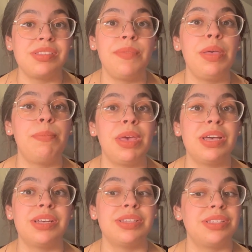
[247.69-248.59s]
of it
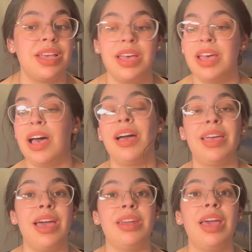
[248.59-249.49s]
because,
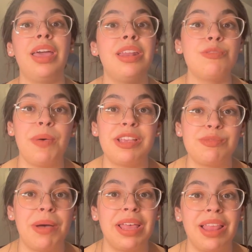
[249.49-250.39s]
again, it has
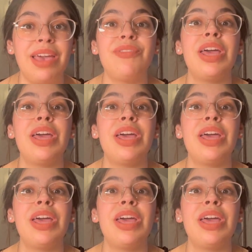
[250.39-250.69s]
blessed my life.